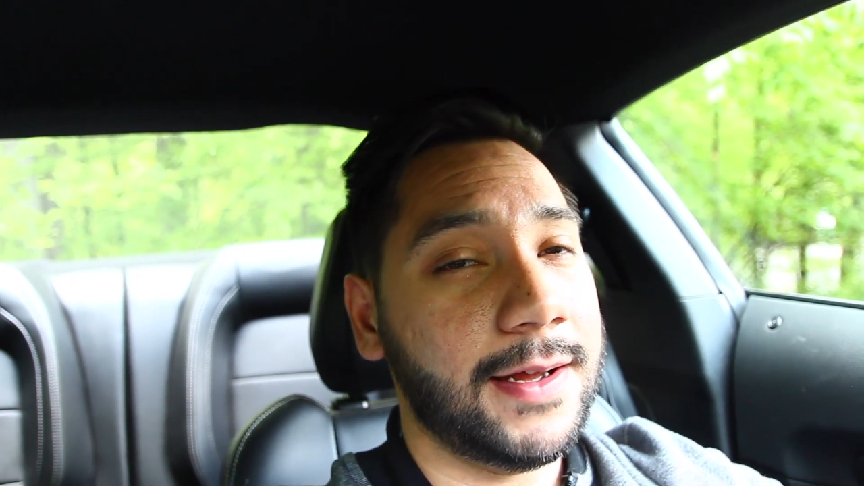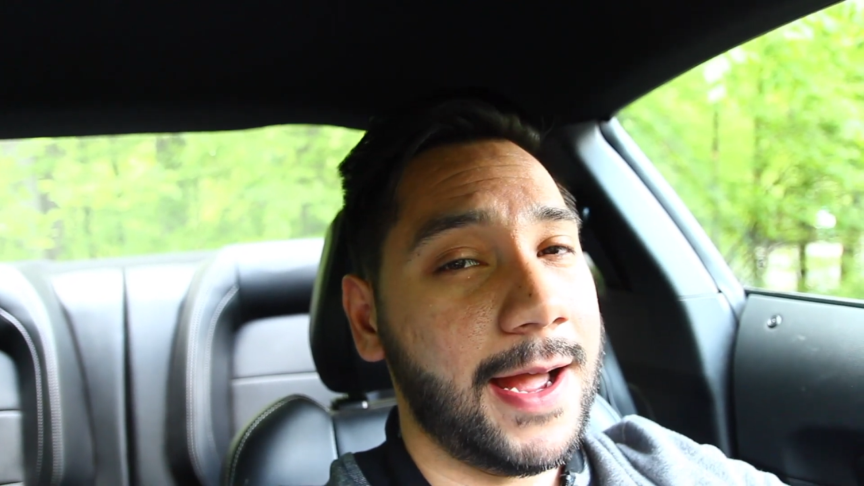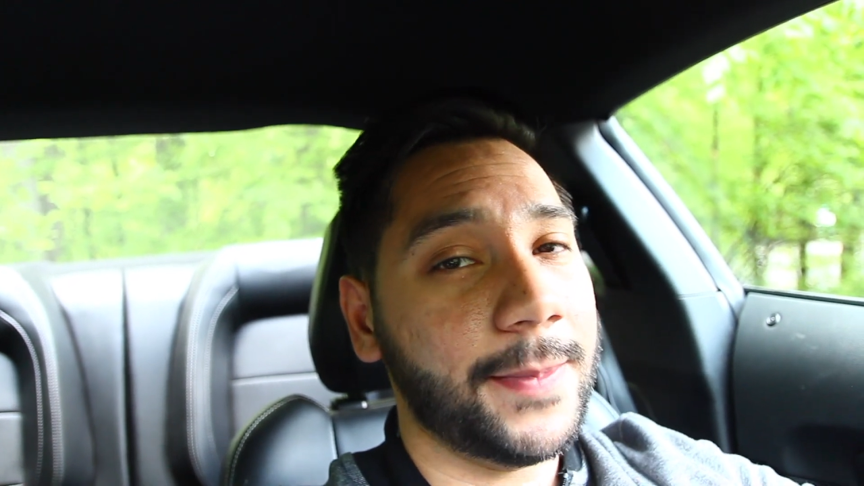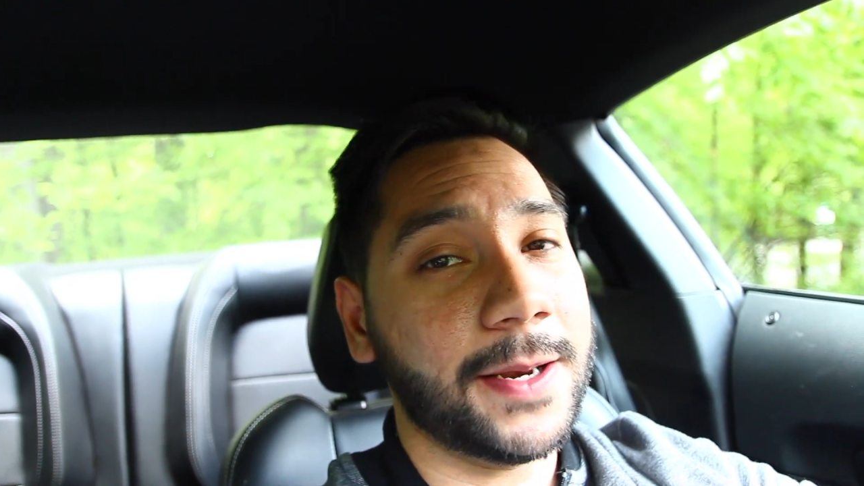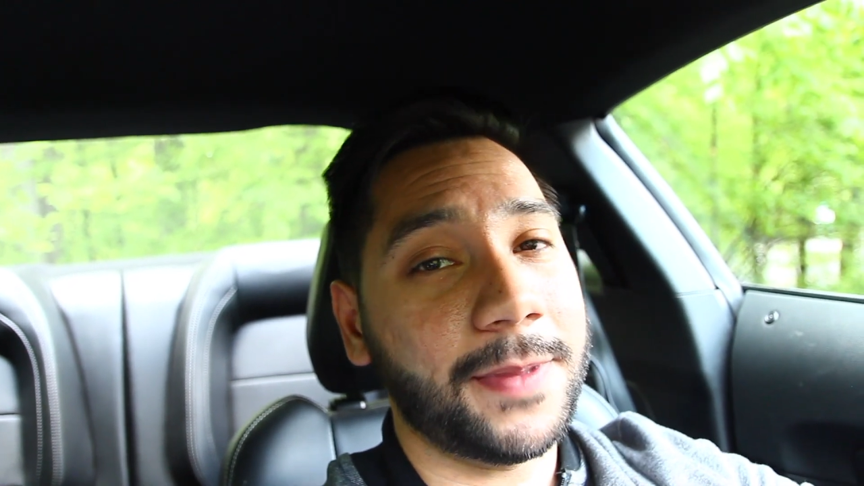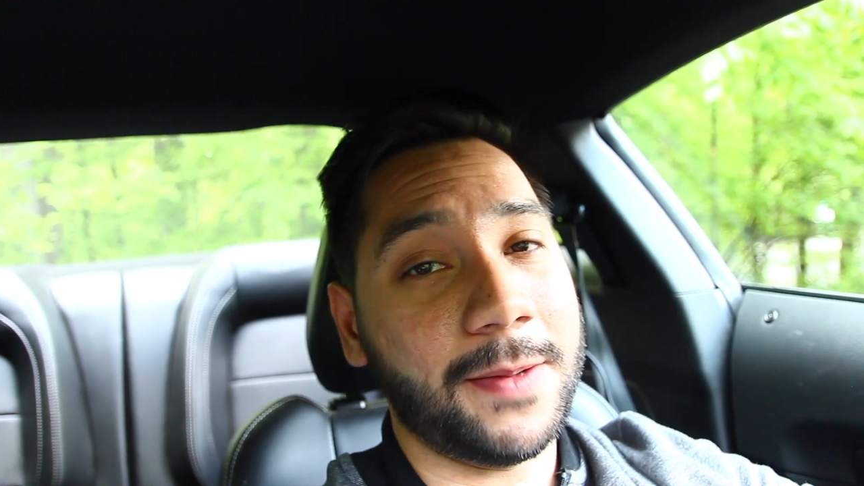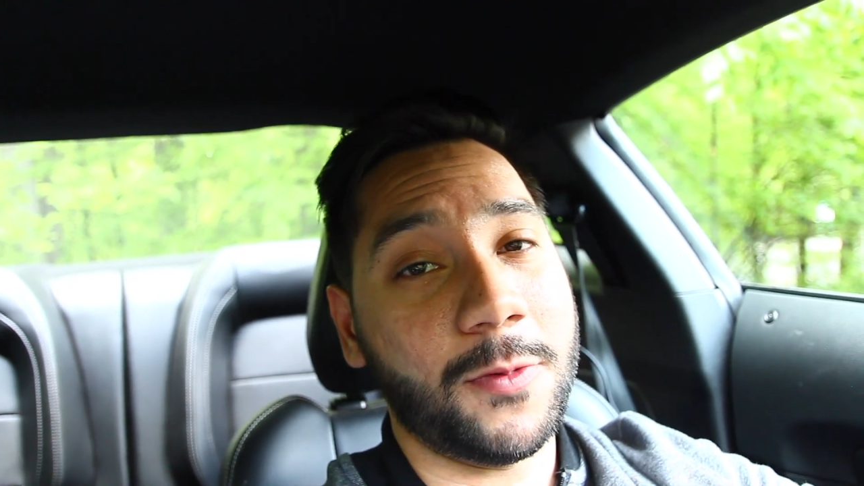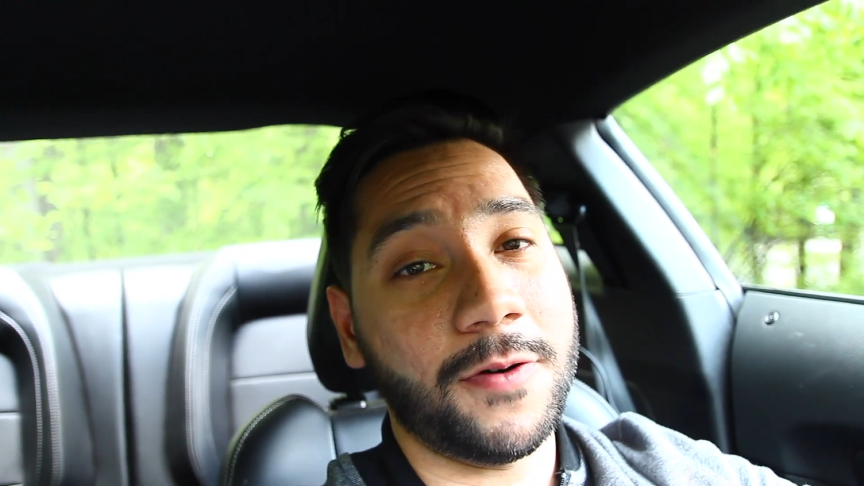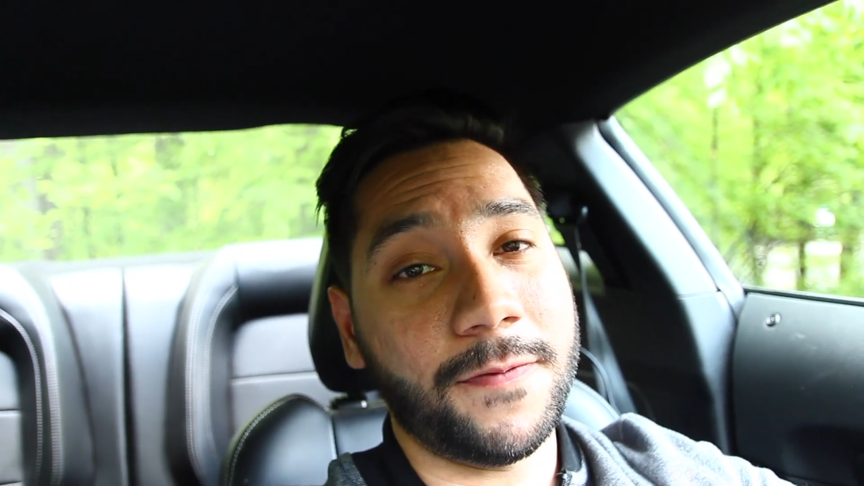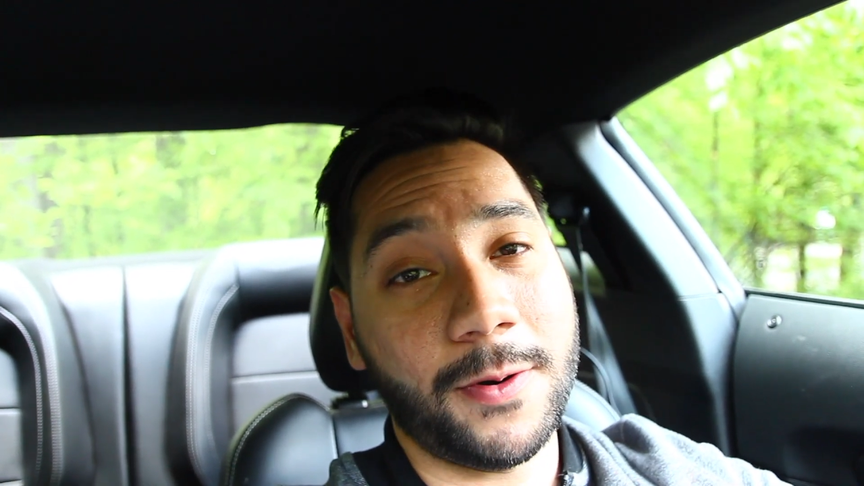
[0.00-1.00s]
I'm going to pay
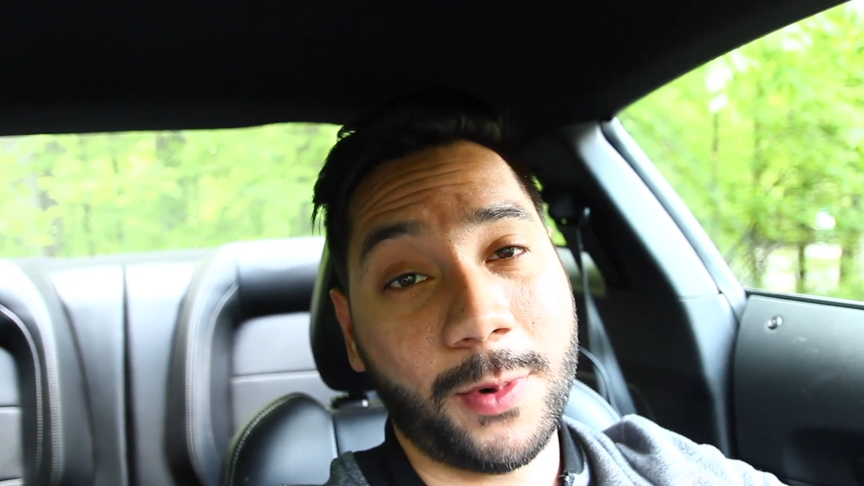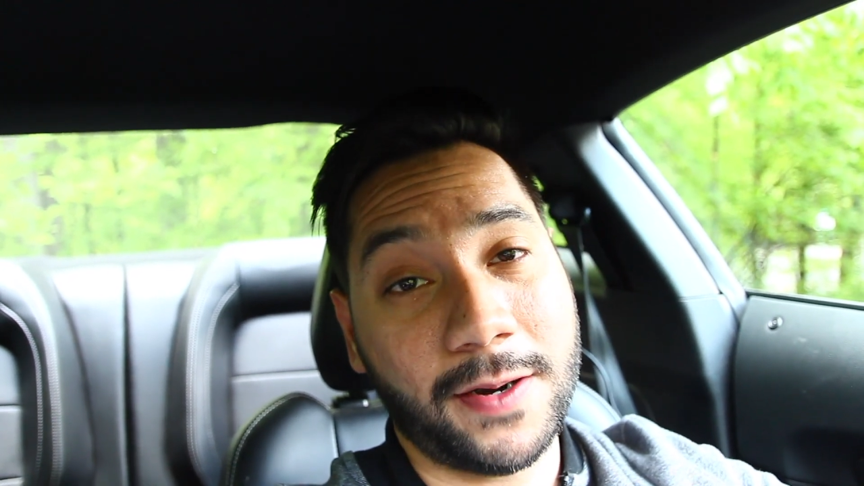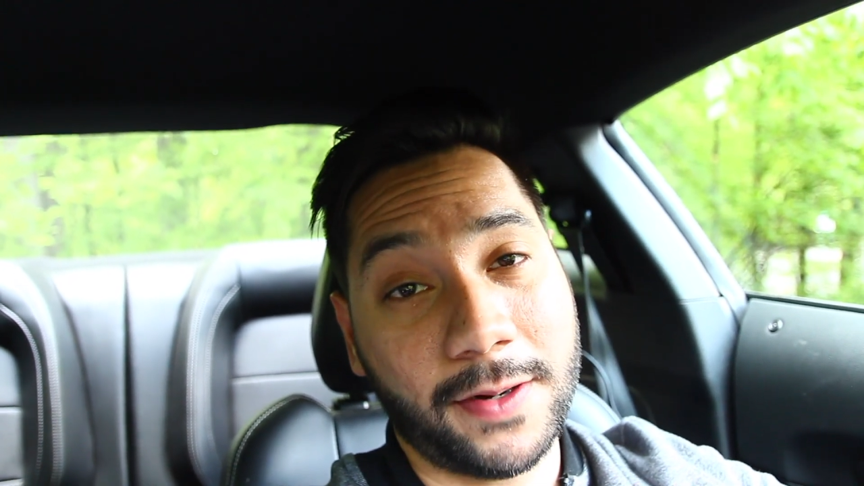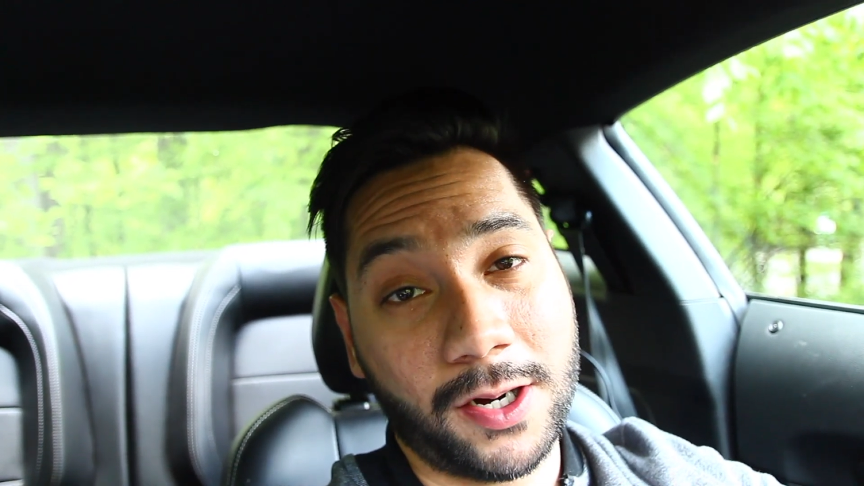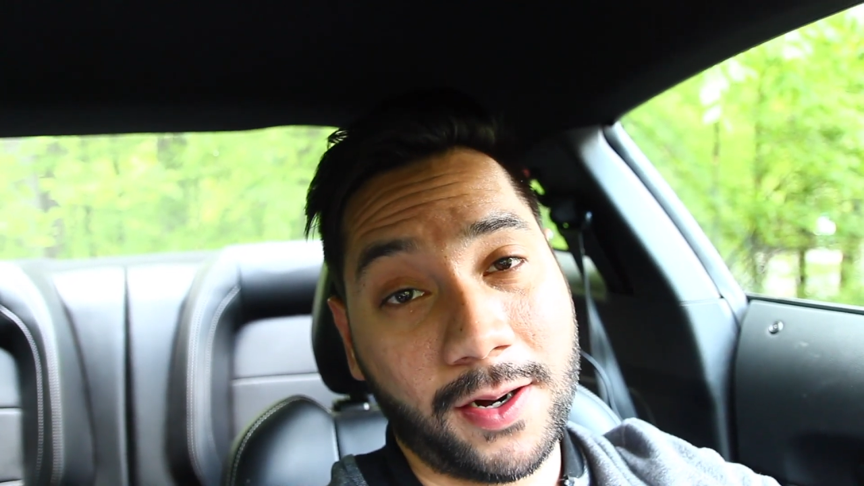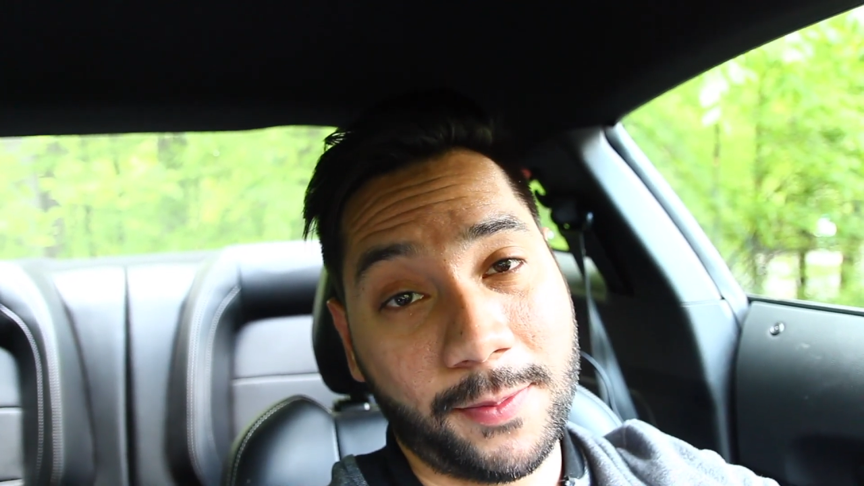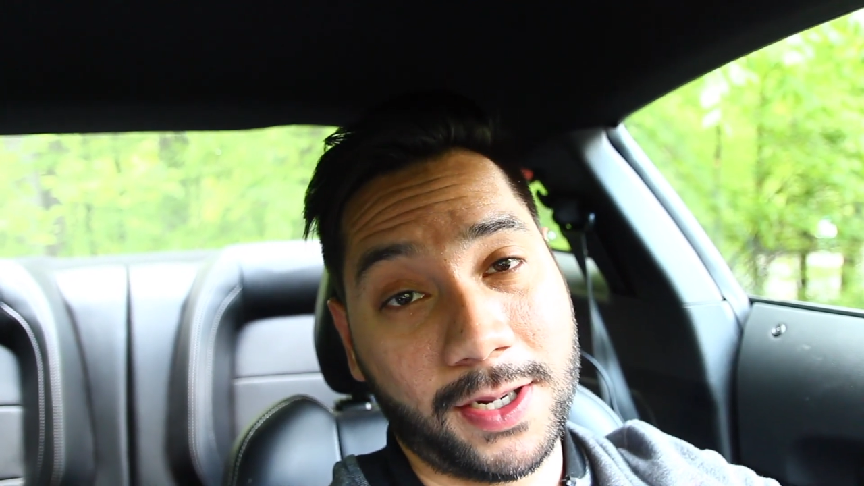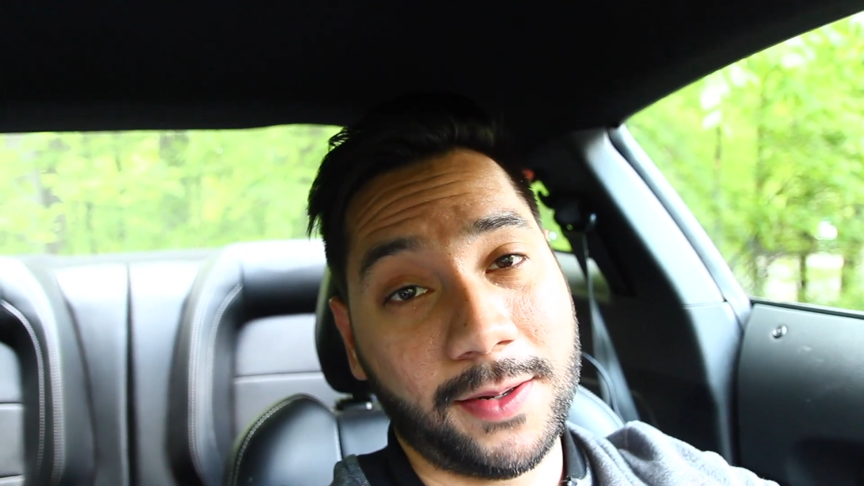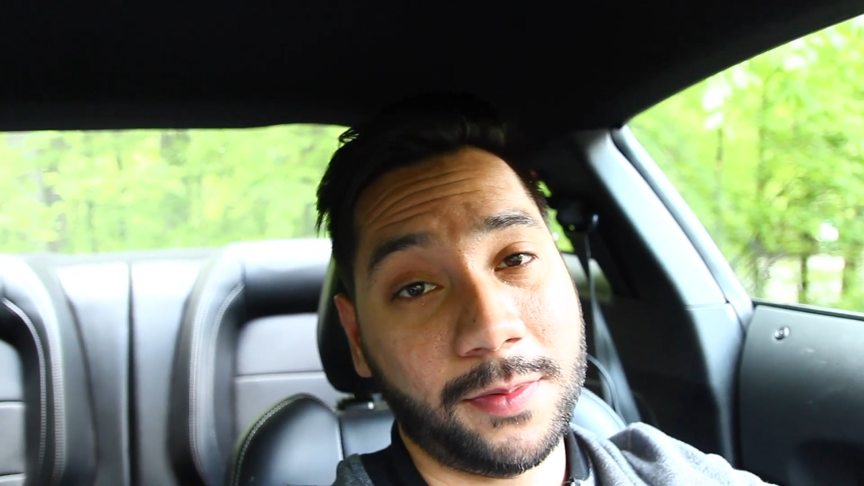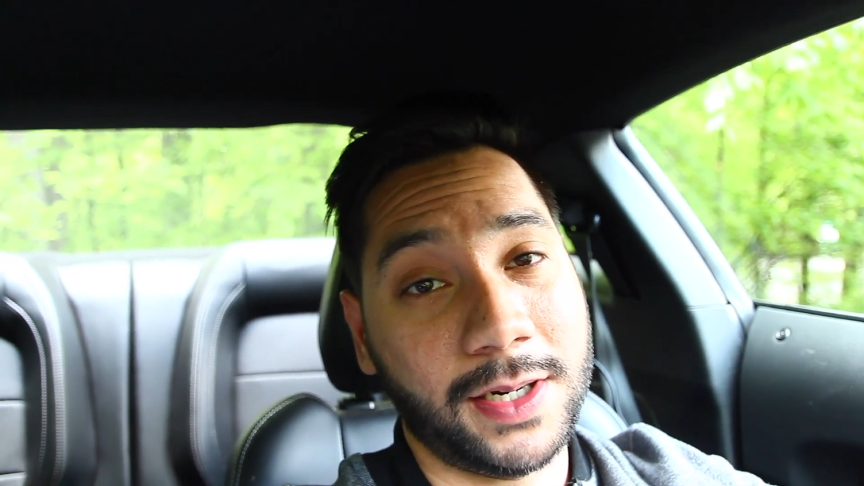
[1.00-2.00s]
more for whatever car I'm
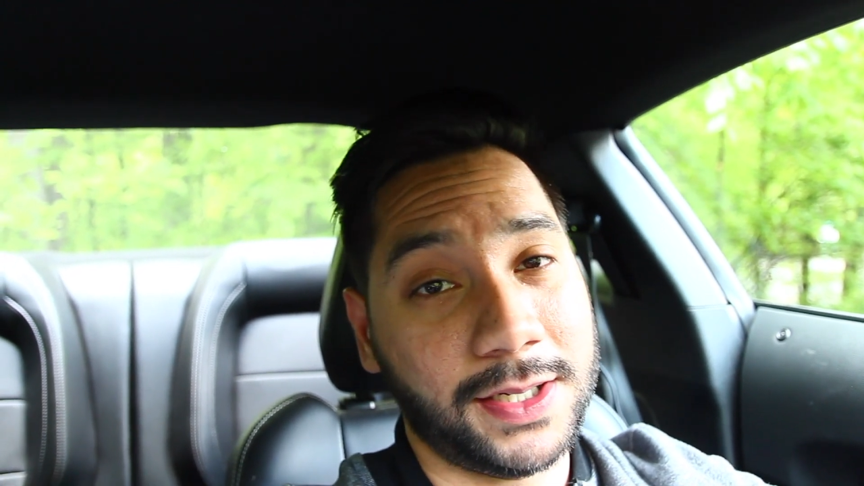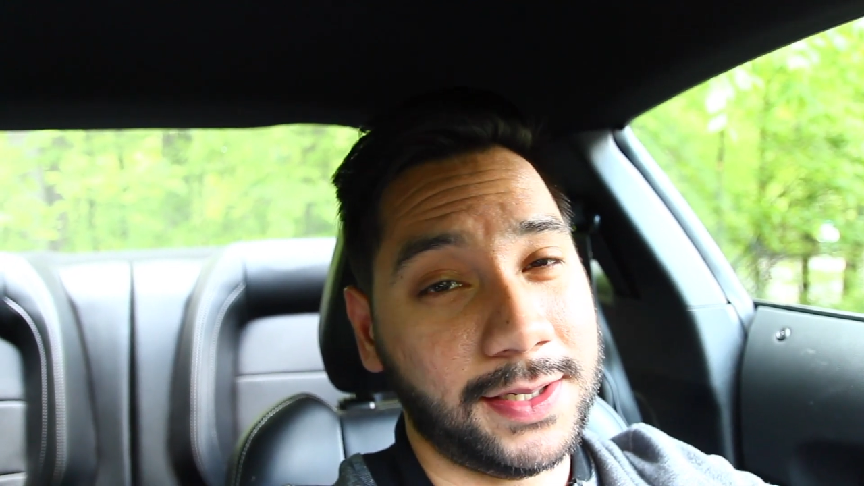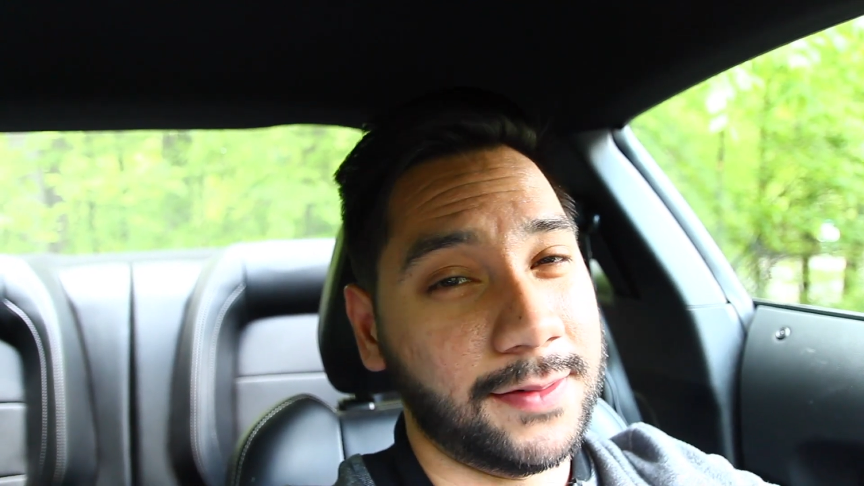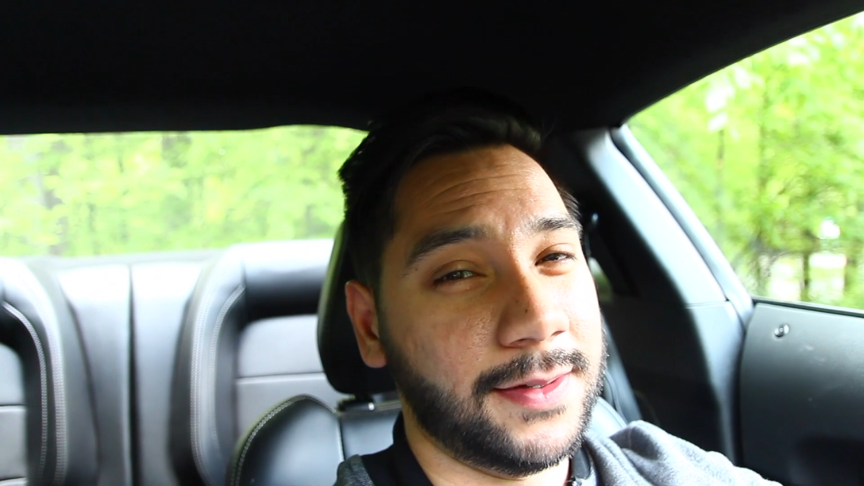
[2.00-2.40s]
going to upgrade to.